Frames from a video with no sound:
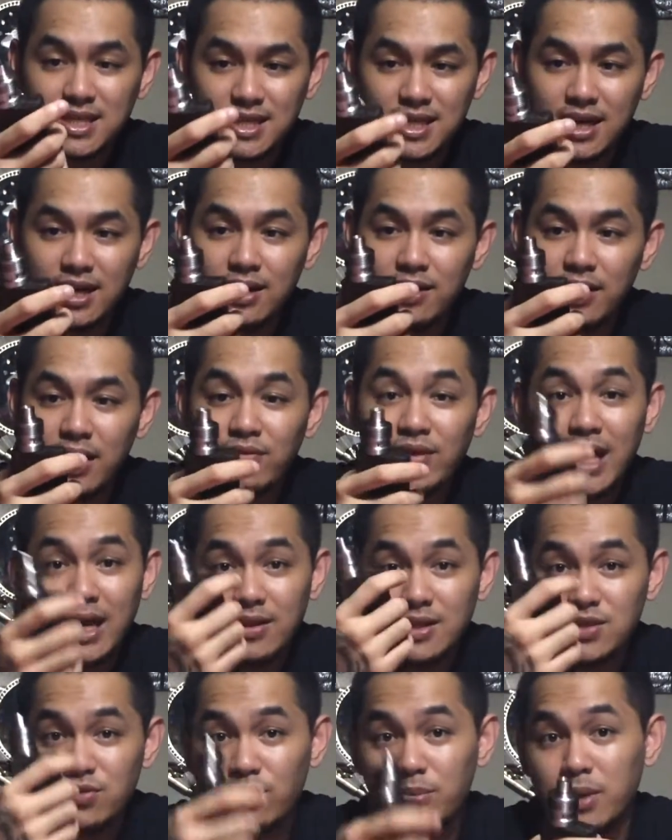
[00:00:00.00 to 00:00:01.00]
I've
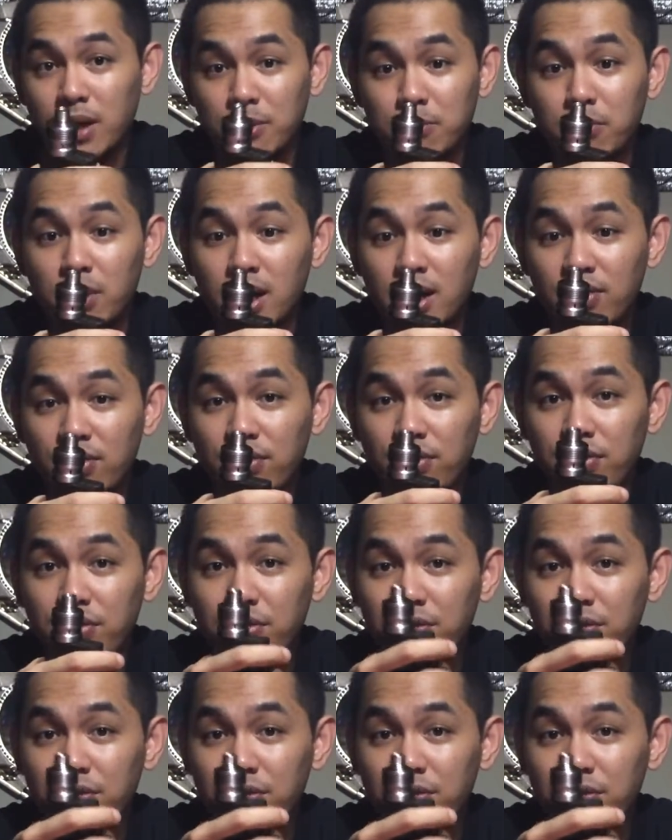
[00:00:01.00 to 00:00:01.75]
had this for about a month